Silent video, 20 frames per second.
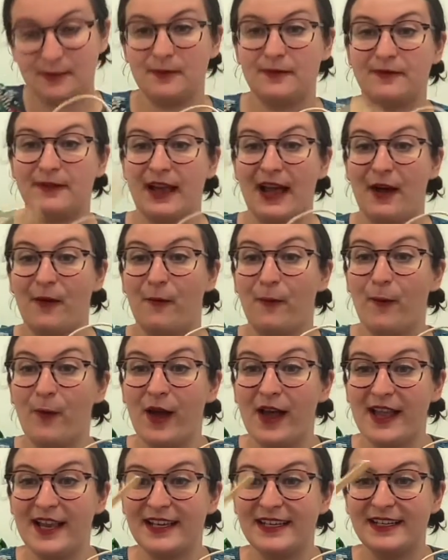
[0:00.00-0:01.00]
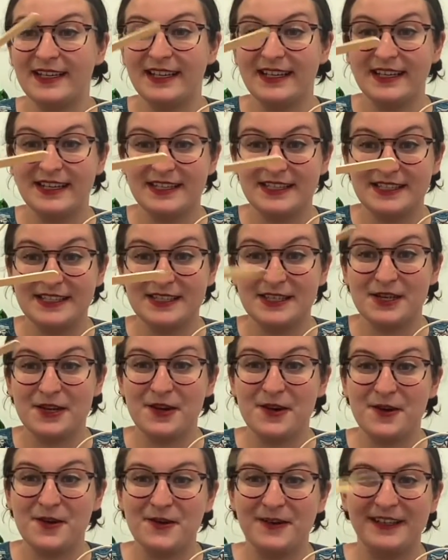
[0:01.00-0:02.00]
I've got 1,
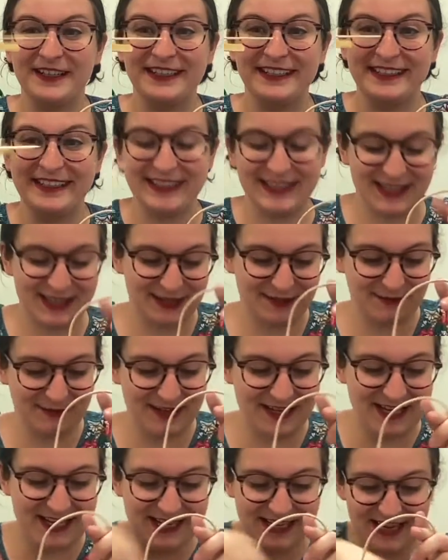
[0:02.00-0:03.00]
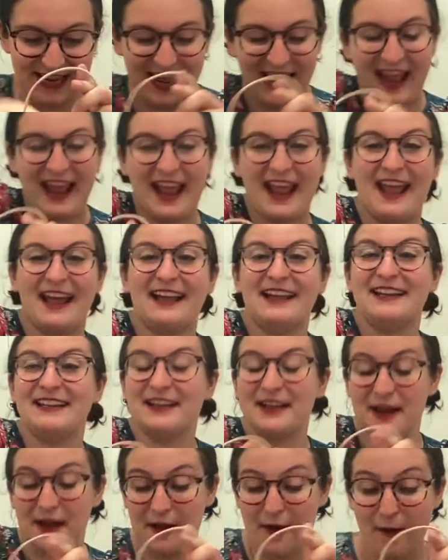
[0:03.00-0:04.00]
2, 3, and
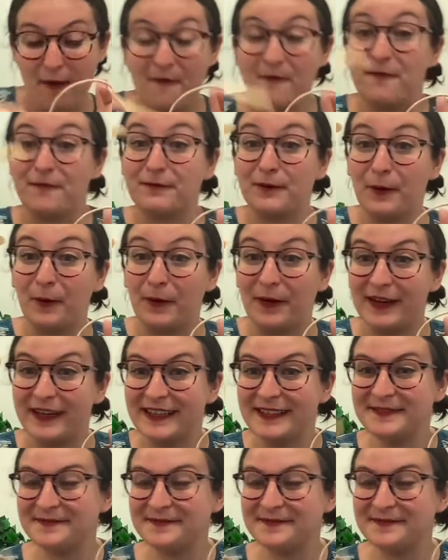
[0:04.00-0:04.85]
4.